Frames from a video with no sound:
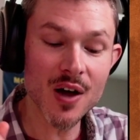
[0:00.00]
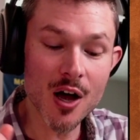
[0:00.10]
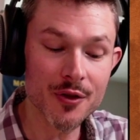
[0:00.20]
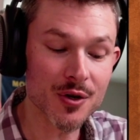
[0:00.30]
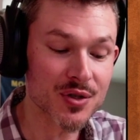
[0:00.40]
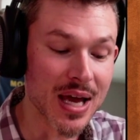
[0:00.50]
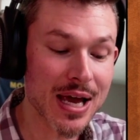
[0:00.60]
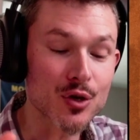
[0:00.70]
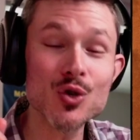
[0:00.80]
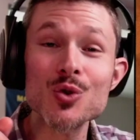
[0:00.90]
others
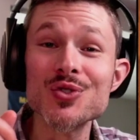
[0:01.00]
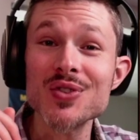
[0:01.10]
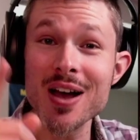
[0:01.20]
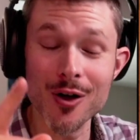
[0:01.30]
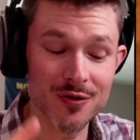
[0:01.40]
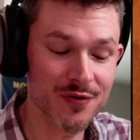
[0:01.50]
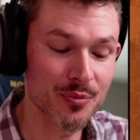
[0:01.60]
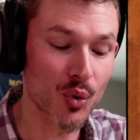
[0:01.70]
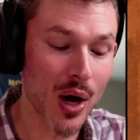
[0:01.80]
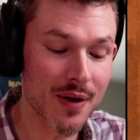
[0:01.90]
and yourself
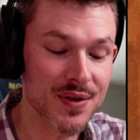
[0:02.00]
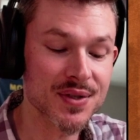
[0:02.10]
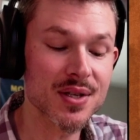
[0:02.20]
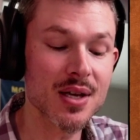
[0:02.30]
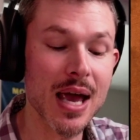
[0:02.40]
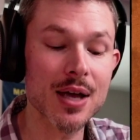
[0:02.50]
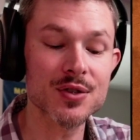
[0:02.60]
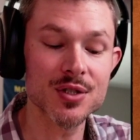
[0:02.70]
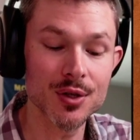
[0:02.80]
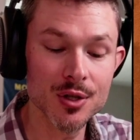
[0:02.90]
privacy and
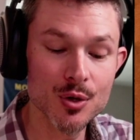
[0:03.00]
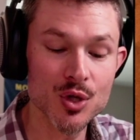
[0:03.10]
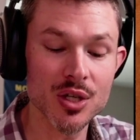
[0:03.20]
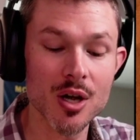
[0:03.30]
seclusion